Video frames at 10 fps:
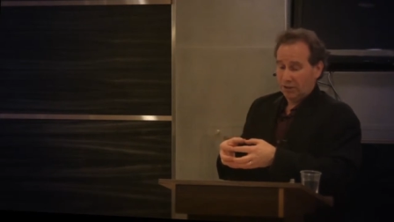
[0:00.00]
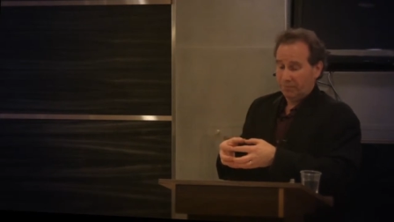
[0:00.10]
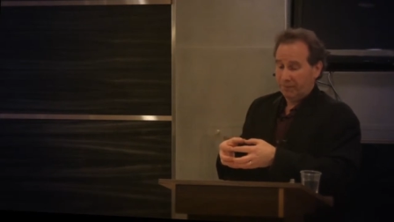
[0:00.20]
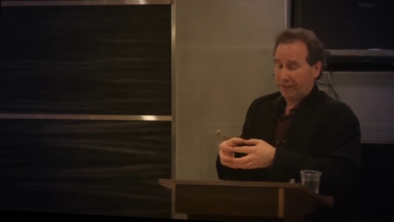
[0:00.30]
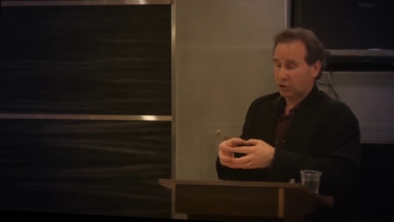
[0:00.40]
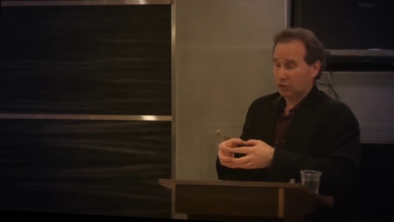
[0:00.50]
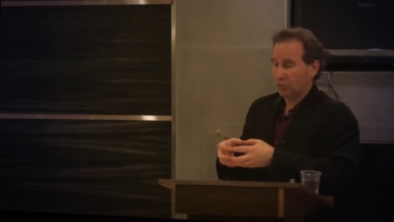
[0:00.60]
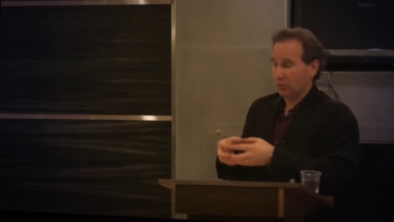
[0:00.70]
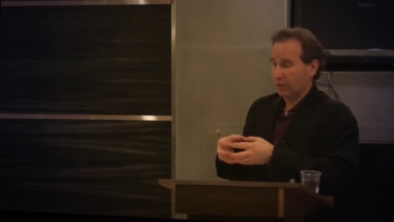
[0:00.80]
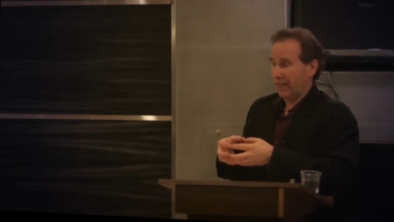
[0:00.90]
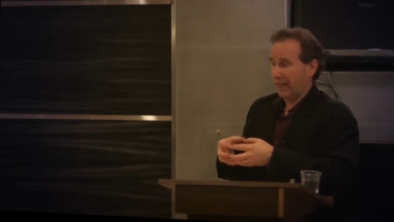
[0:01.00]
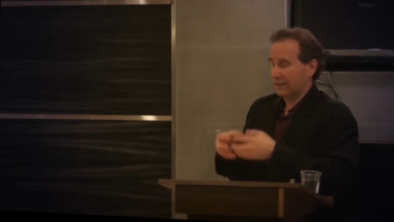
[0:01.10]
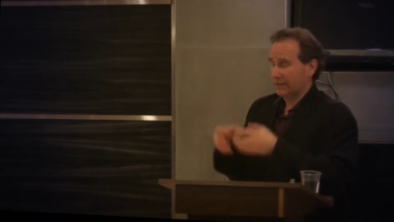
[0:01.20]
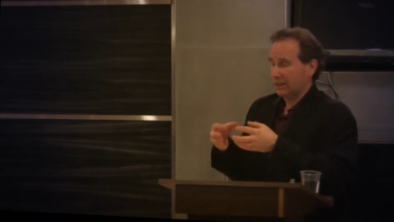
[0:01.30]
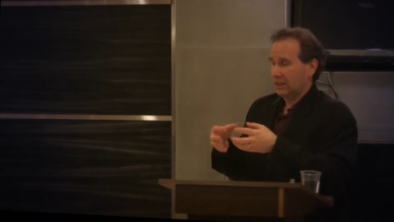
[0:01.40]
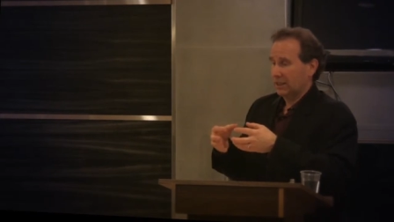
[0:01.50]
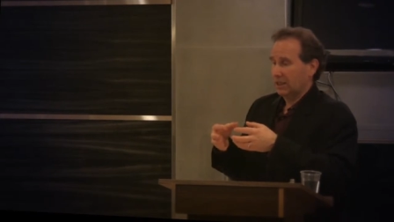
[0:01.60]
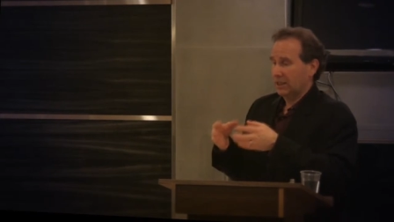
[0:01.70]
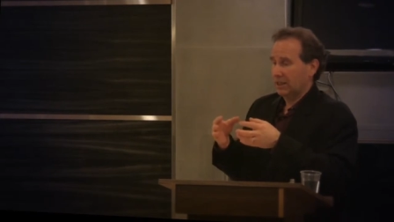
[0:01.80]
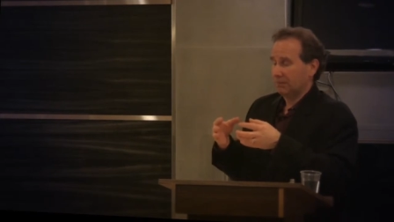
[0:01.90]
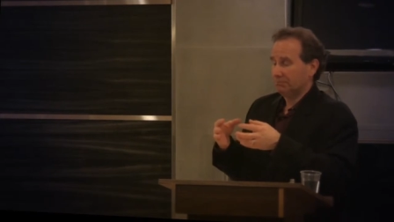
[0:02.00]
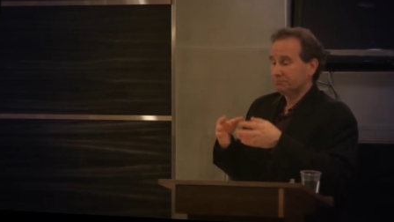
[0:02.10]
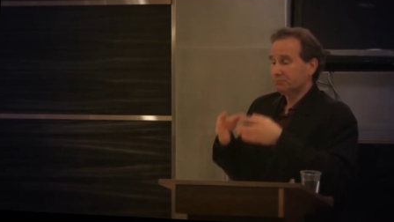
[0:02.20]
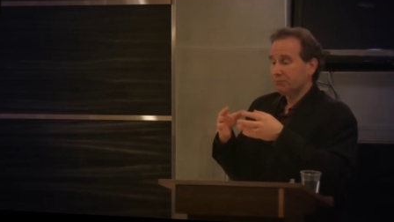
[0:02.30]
make sure that um,